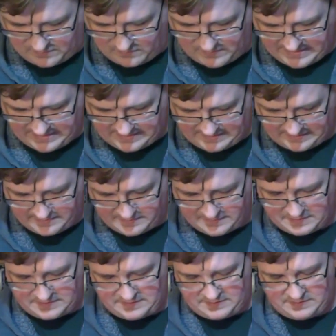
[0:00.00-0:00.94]
way to
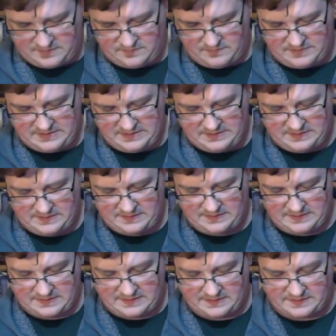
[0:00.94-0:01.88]
undo these
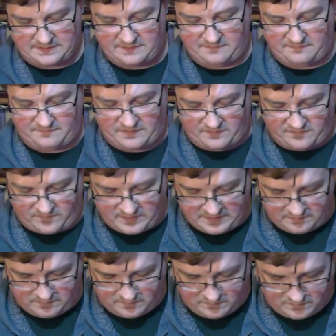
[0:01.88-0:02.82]
that doesn't involve
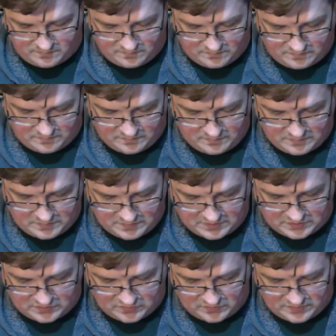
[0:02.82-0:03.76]
me
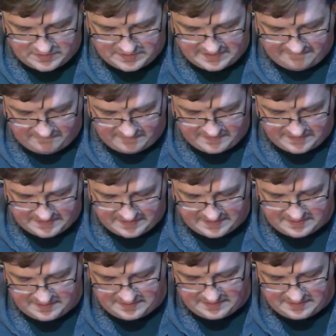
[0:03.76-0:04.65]
destroying everything.